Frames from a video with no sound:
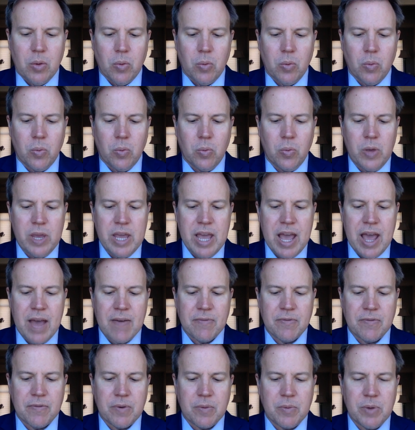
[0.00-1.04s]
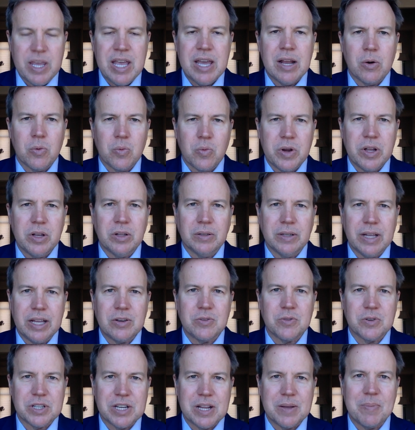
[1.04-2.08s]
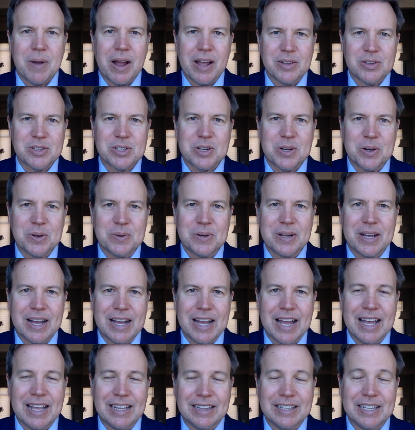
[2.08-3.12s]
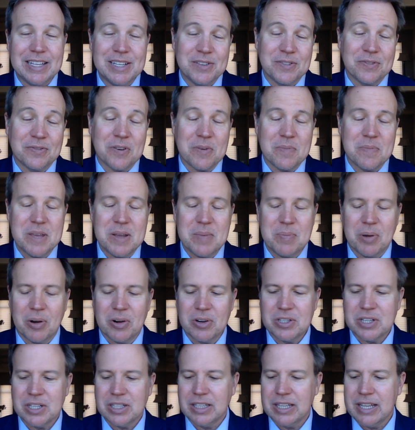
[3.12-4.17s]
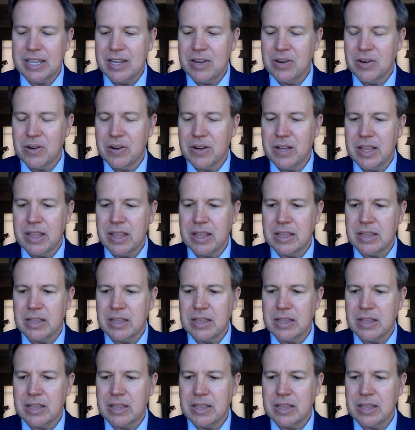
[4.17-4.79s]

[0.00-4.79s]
we have we hit a real interesting milestone, uh, at least for me personally here.